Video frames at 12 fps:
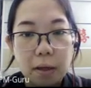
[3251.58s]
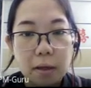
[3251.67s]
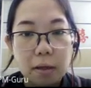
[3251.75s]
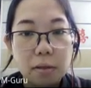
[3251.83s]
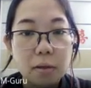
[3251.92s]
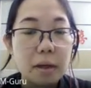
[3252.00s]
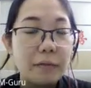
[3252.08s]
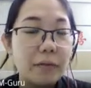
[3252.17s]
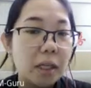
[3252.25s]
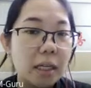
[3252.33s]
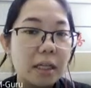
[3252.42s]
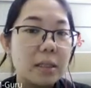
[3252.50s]
So if the
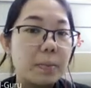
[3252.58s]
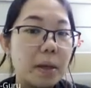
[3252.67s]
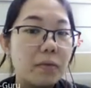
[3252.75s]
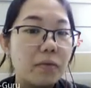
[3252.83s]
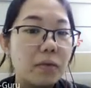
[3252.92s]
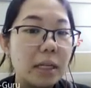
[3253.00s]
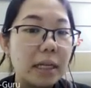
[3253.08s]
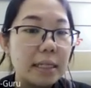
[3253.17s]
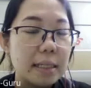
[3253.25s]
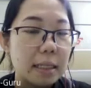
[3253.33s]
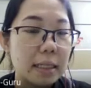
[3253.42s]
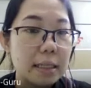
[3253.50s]
heat is being
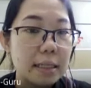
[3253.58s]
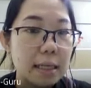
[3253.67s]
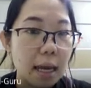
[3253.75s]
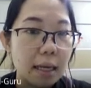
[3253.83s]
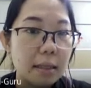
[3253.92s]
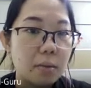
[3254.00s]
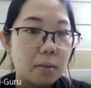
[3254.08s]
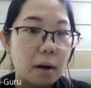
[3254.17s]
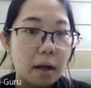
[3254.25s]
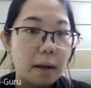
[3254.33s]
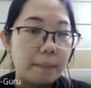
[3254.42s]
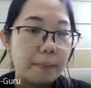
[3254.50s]
released in this case,
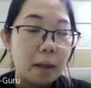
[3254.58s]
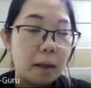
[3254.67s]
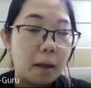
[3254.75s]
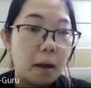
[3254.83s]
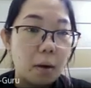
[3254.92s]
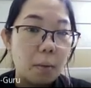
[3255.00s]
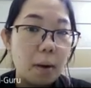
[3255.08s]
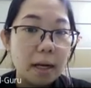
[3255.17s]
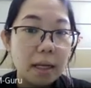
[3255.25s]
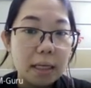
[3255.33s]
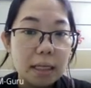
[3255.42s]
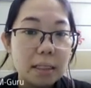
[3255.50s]
right, when
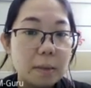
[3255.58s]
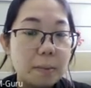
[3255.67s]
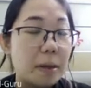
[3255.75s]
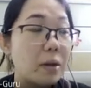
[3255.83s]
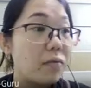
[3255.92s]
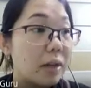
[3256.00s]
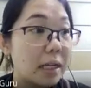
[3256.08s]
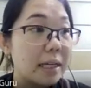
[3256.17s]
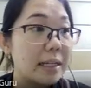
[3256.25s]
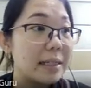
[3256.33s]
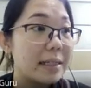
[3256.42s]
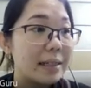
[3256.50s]
the heat is being
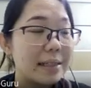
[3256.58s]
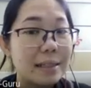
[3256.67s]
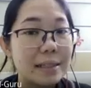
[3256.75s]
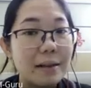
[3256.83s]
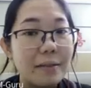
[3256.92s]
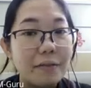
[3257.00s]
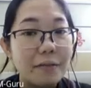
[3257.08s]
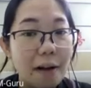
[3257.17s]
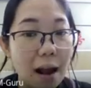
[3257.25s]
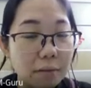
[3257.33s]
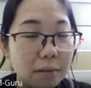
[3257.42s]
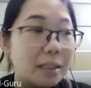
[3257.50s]
released, the
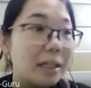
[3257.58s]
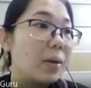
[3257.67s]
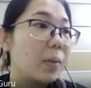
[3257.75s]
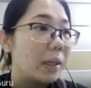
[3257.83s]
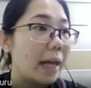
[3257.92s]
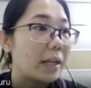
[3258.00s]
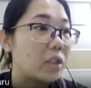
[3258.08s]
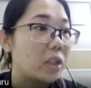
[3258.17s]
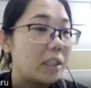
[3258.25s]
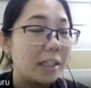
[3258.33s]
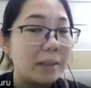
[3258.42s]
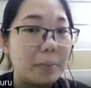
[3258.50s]
surrounding will
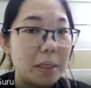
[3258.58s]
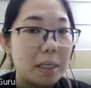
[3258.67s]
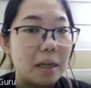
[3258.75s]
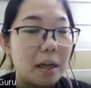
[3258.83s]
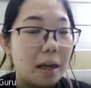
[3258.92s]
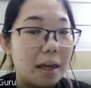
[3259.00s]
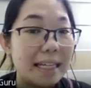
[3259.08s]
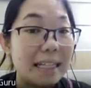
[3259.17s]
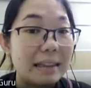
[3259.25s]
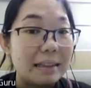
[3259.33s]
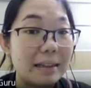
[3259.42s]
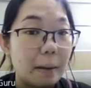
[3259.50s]
actually be
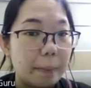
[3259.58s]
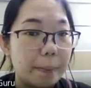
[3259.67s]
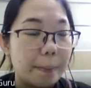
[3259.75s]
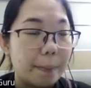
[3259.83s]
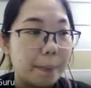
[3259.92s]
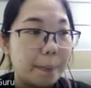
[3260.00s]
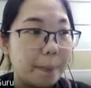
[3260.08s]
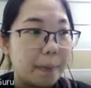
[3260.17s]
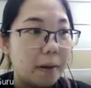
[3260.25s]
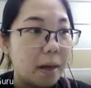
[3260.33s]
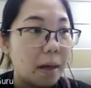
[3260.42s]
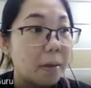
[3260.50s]
heated up.
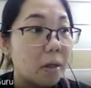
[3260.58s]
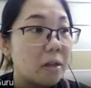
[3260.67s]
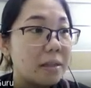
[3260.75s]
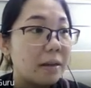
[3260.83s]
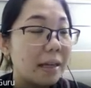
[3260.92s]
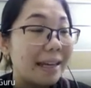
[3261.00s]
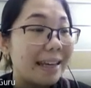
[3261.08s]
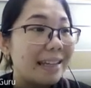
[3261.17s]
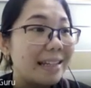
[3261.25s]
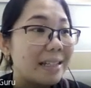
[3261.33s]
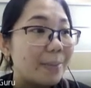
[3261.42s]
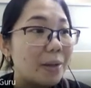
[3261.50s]
Okay, because the
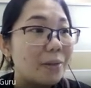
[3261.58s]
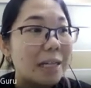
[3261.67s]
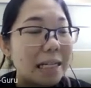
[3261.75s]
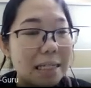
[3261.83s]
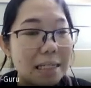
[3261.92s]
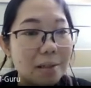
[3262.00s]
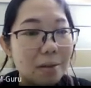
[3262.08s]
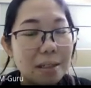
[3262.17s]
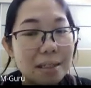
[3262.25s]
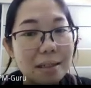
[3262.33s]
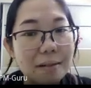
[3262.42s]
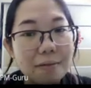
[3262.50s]
heat is being released, so
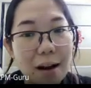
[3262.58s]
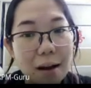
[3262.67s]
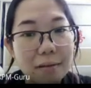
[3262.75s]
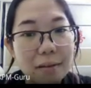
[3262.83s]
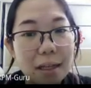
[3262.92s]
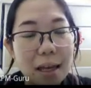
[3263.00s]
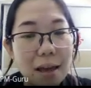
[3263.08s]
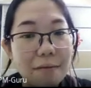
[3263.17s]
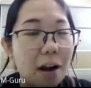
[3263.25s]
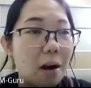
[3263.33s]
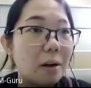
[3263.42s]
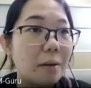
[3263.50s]
the surrounding
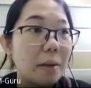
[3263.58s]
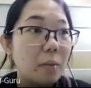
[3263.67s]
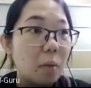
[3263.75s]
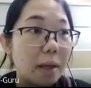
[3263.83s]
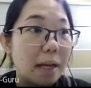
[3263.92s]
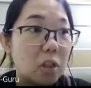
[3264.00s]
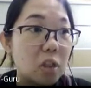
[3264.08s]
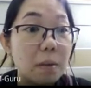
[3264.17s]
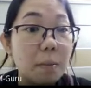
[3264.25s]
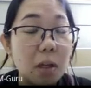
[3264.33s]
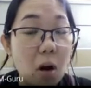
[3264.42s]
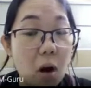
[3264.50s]
environment will actually
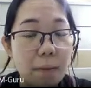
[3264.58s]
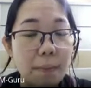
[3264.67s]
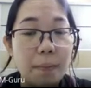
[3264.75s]
be hot.